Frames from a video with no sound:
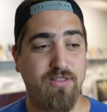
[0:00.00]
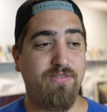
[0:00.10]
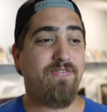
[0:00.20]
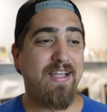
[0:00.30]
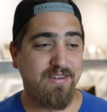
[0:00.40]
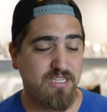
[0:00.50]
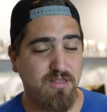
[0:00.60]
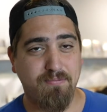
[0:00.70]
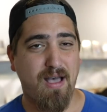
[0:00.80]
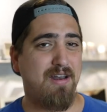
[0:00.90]
The fight to the
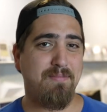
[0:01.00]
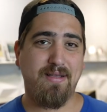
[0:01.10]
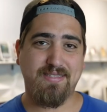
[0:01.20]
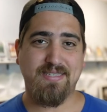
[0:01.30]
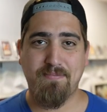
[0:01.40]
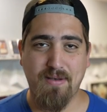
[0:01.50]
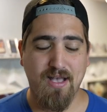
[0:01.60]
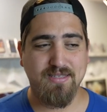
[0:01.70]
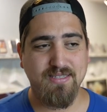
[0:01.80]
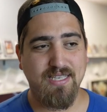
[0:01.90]
bottom on set
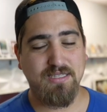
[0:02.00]
boxes